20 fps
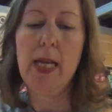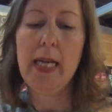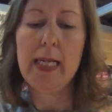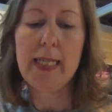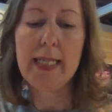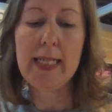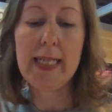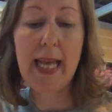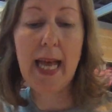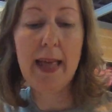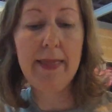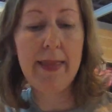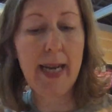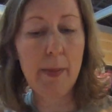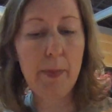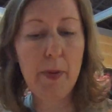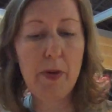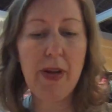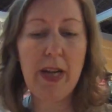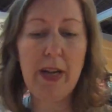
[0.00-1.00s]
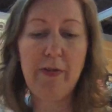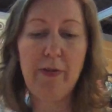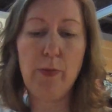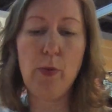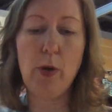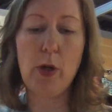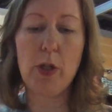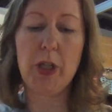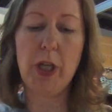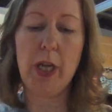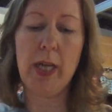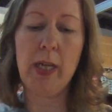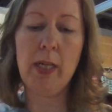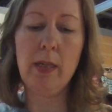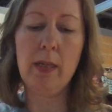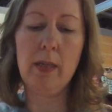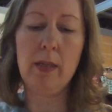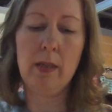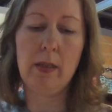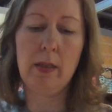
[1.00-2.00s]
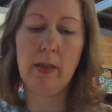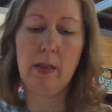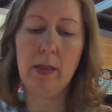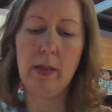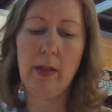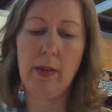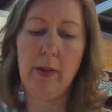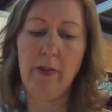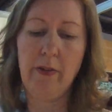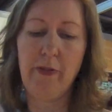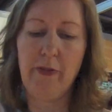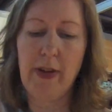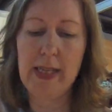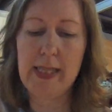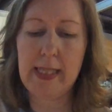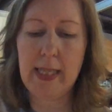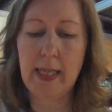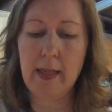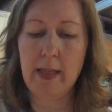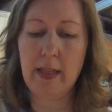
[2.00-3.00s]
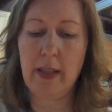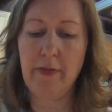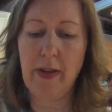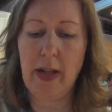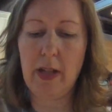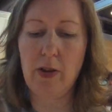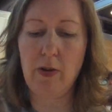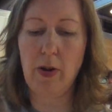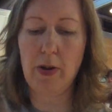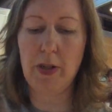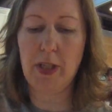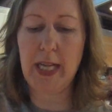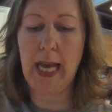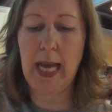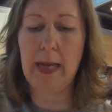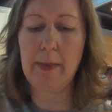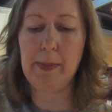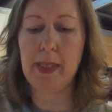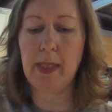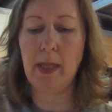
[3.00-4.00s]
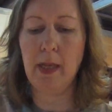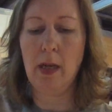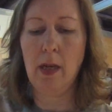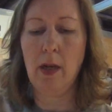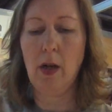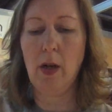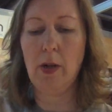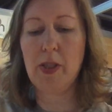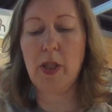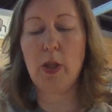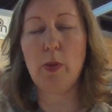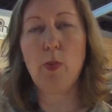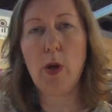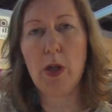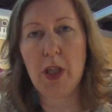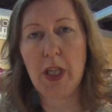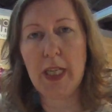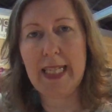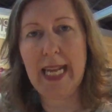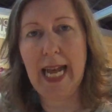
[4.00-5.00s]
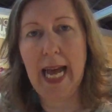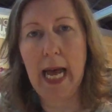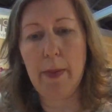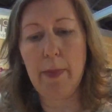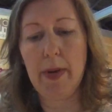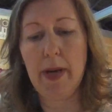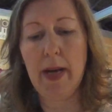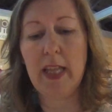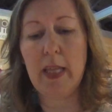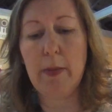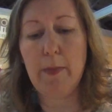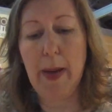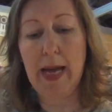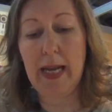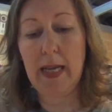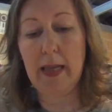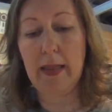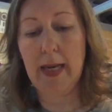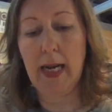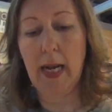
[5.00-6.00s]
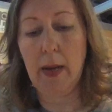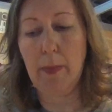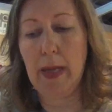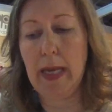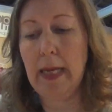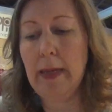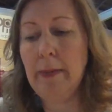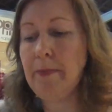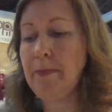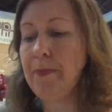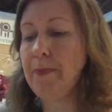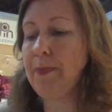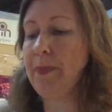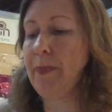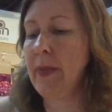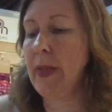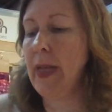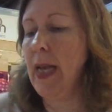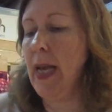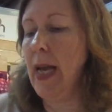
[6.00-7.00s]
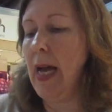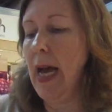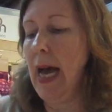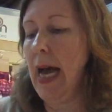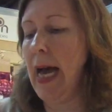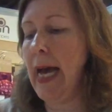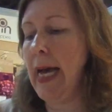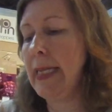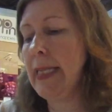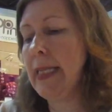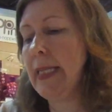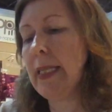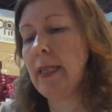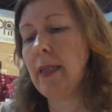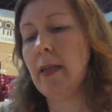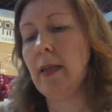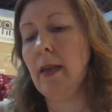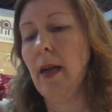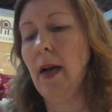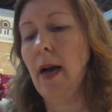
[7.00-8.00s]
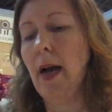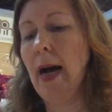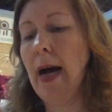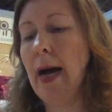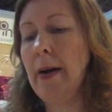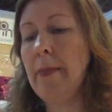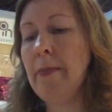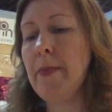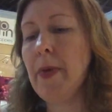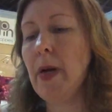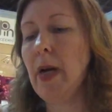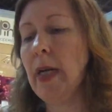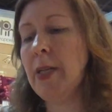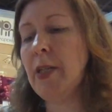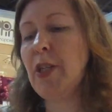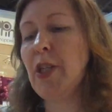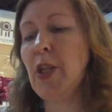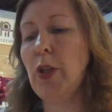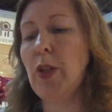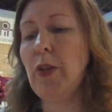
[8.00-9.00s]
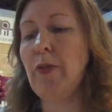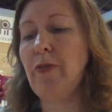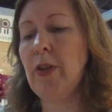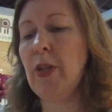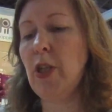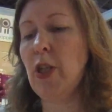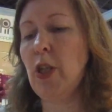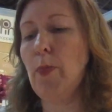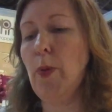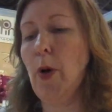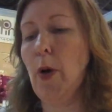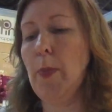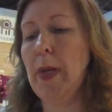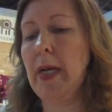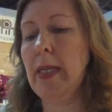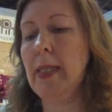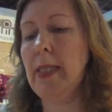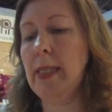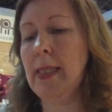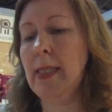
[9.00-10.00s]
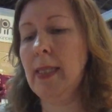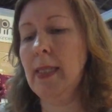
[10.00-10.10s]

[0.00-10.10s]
To get the nappy ready for washing, fasten the Velcro tabs onto the washing tab at the back of the nappy, and undo the front two poppers